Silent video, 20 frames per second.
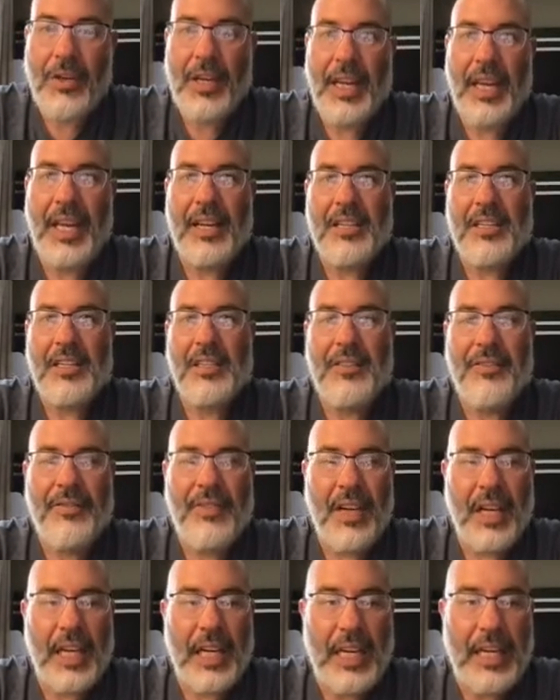can actually
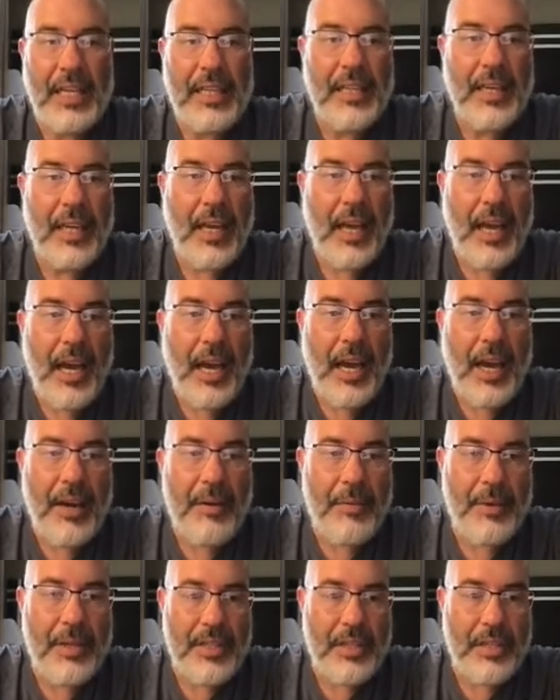find high
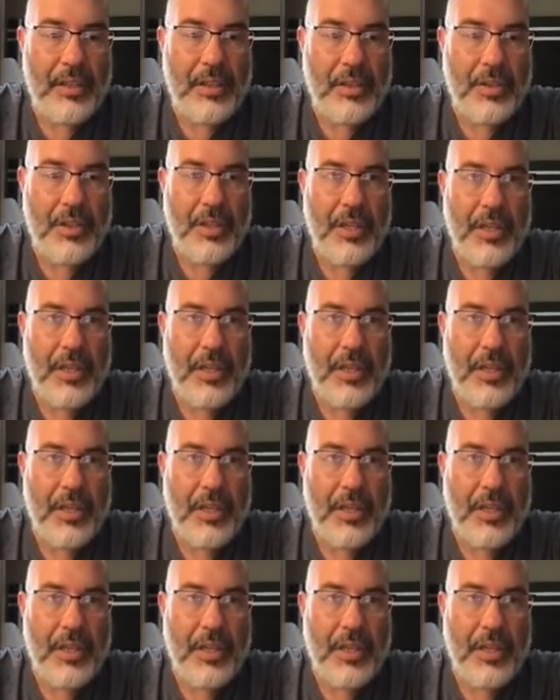resolution